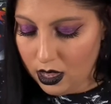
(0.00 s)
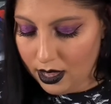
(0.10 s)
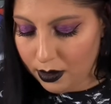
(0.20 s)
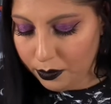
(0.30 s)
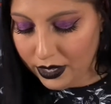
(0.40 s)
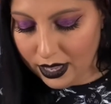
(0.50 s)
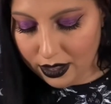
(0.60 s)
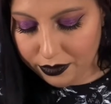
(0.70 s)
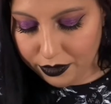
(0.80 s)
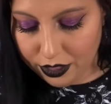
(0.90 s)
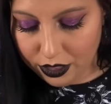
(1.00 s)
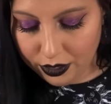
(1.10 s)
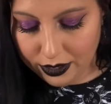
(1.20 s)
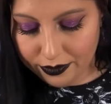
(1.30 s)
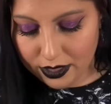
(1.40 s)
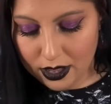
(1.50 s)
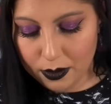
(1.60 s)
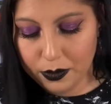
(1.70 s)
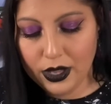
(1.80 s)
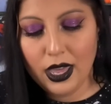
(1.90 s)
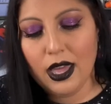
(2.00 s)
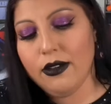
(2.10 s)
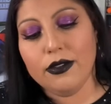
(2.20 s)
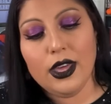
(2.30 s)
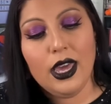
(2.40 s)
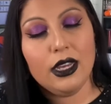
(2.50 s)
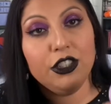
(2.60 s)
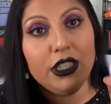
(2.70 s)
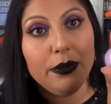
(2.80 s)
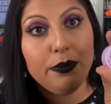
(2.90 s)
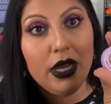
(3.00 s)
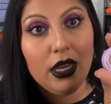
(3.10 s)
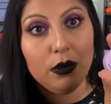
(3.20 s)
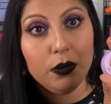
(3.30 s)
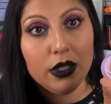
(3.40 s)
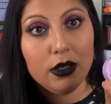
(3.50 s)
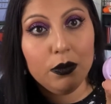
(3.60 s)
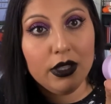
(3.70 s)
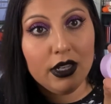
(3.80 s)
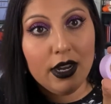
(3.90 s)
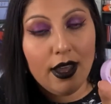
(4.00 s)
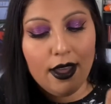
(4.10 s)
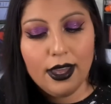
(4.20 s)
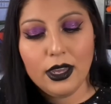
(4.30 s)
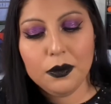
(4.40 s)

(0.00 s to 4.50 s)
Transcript: And we have 3 of them. We have a champagne one with an eye.